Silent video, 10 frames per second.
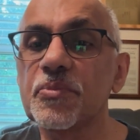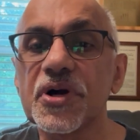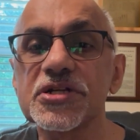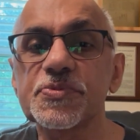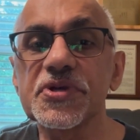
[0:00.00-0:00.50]

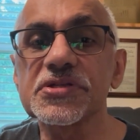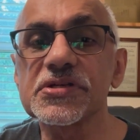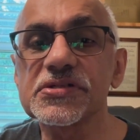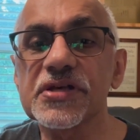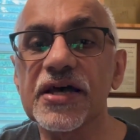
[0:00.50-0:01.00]
bird
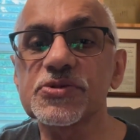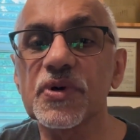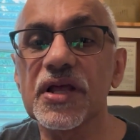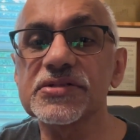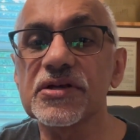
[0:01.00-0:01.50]
species as
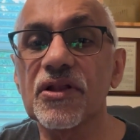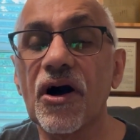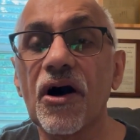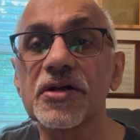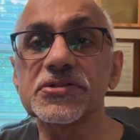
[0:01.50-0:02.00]
well as a
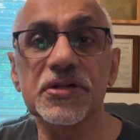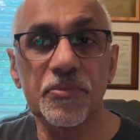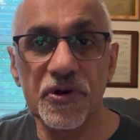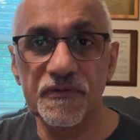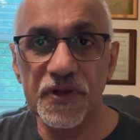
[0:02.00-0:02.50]
large
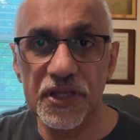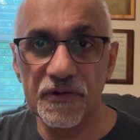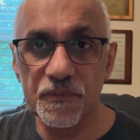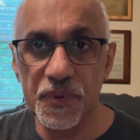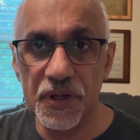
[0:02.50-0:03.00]
number of
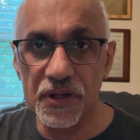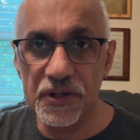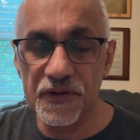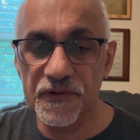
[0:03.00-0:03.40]
native birds.